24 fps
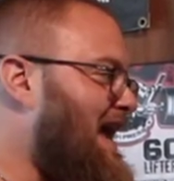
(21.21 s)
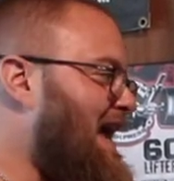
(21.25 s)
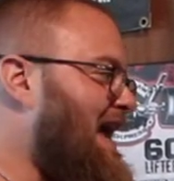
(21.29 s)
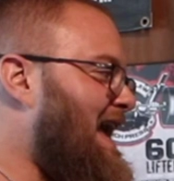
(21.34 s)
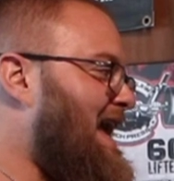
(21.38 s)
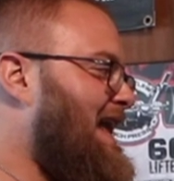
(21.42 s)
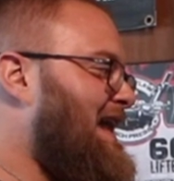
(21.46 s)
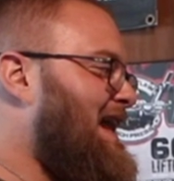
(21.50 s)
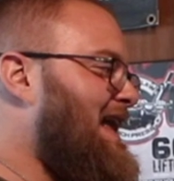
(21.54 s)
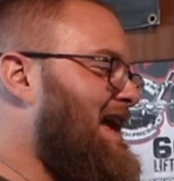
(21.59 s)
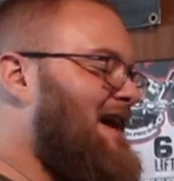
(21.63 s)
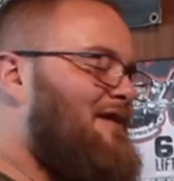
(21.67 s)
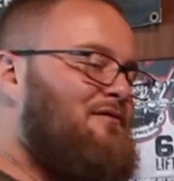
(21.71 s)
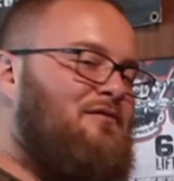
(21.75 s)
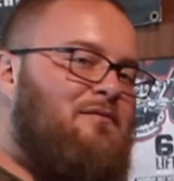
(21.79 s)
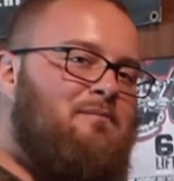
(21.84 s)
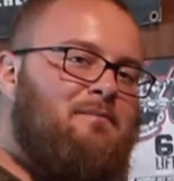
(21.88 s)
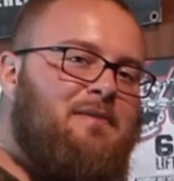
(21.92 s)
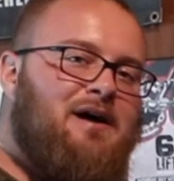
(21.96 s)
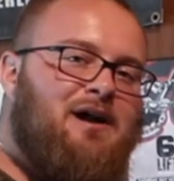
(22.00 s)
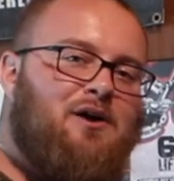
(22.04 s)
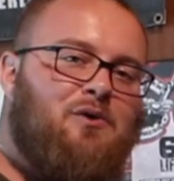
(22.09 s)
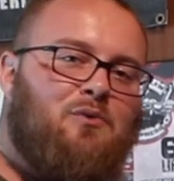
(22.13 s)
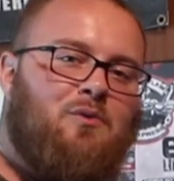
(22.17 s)
and have a
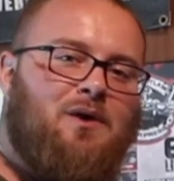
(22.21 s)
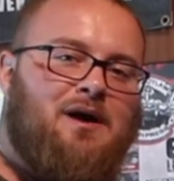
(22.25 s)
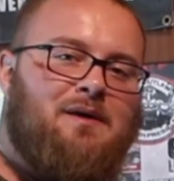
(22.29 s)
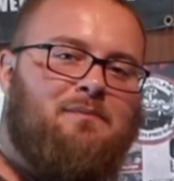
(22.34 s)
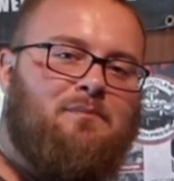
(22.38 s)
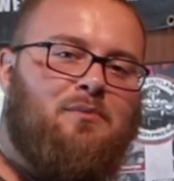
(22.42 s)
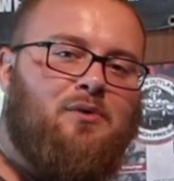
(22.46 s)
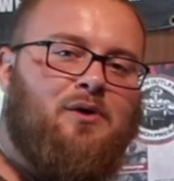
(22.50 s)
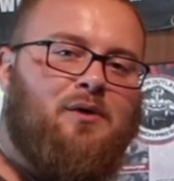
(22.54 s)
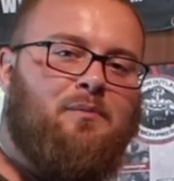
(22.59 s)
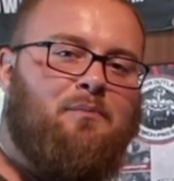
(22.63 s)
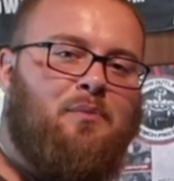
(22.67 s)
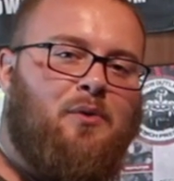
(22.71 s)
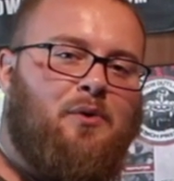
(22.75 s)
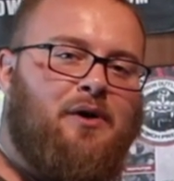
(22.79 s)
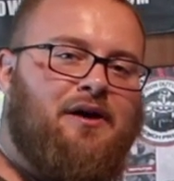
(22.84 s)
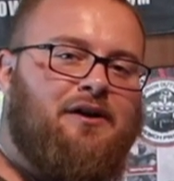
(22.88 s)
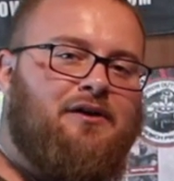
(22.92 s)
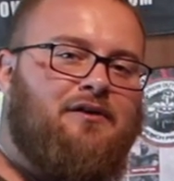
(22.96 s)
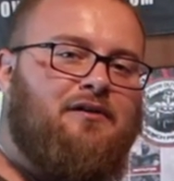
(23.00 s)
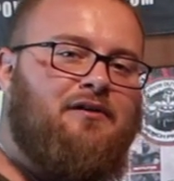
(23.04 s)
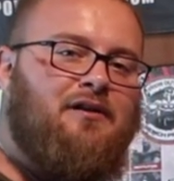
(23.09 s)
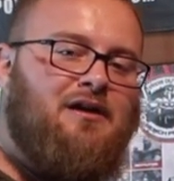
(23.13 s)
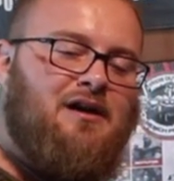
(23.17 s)
better whiteboard
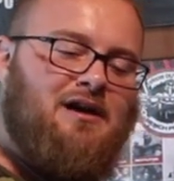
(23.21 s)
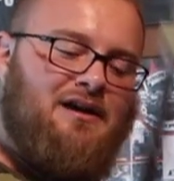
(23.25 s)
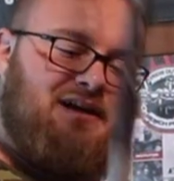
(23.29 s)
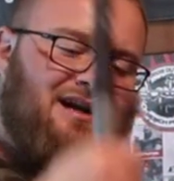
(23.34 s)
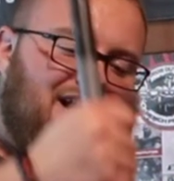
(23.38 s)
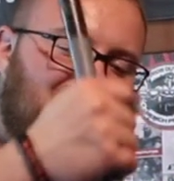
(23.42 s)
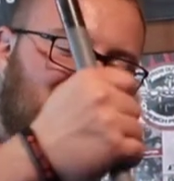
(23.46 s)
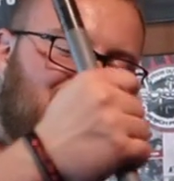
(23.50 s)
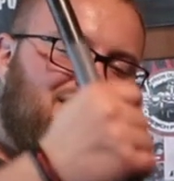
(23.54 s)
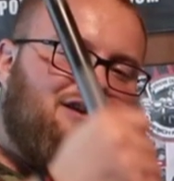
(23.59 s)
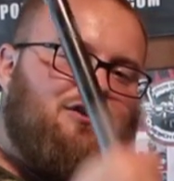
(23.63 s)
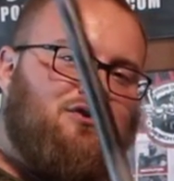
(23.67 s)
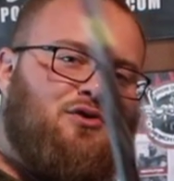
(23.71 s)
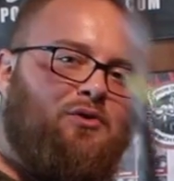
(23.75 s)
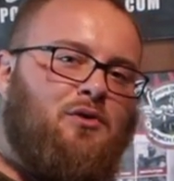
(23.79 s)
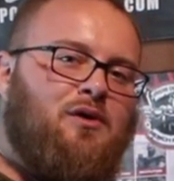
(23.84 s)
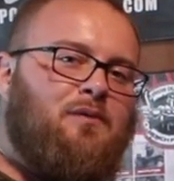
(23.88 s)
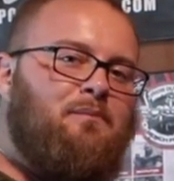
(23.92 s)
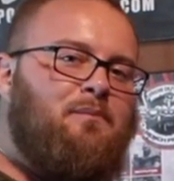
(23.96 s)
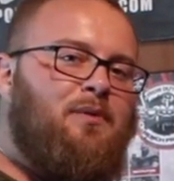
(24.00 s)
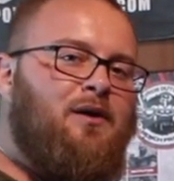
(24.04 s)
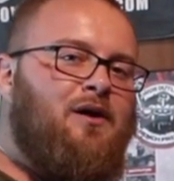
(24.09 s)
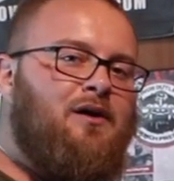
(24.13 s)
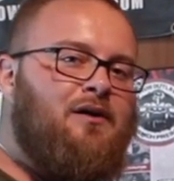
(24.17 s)
pointer, get the
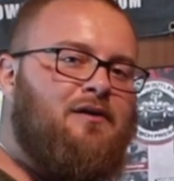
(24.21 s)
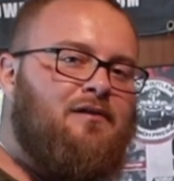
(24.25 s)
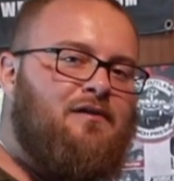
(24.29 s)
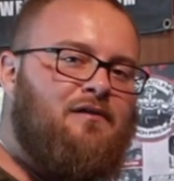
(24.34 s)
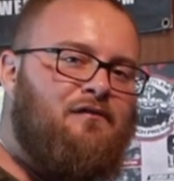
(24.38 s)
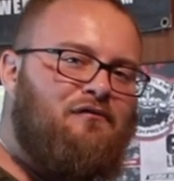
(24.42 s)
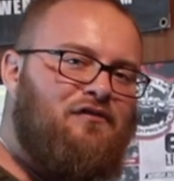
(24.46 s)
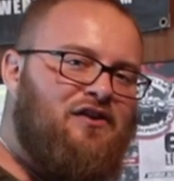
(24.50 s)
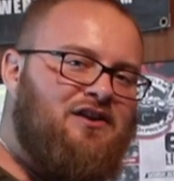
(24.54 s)
torque bar.